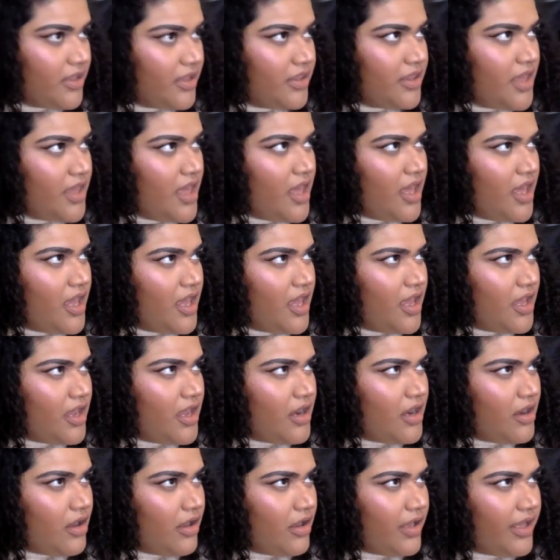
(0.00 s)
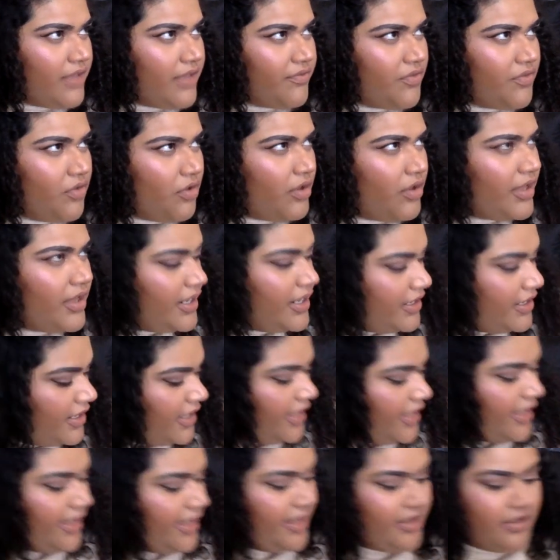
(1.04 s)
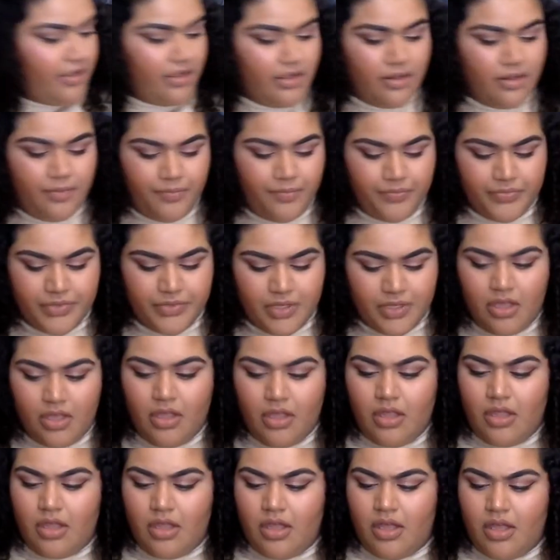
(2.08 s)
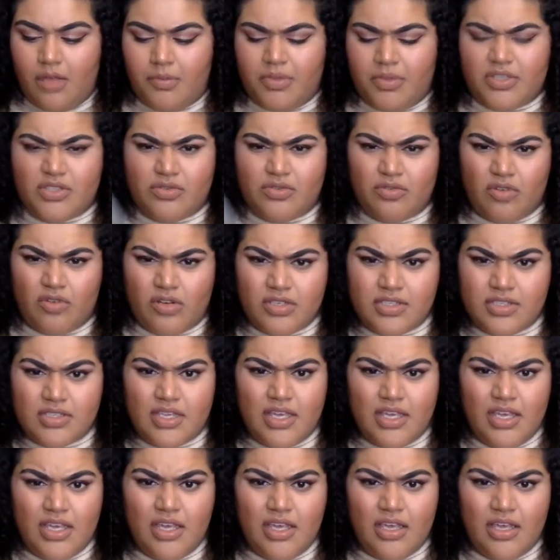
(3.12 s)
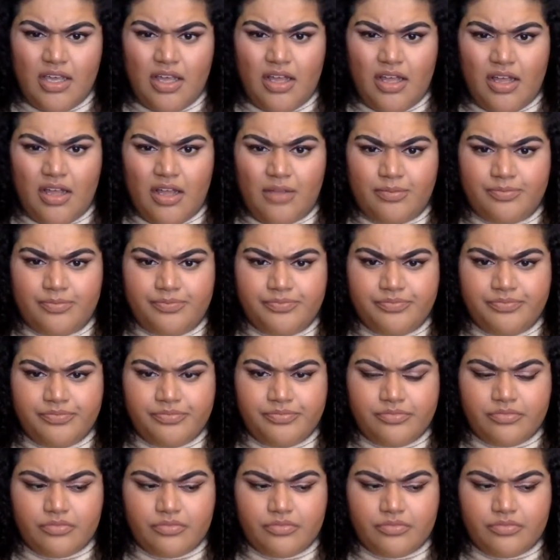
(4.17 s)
Then I have got in here um, a Swarovski um,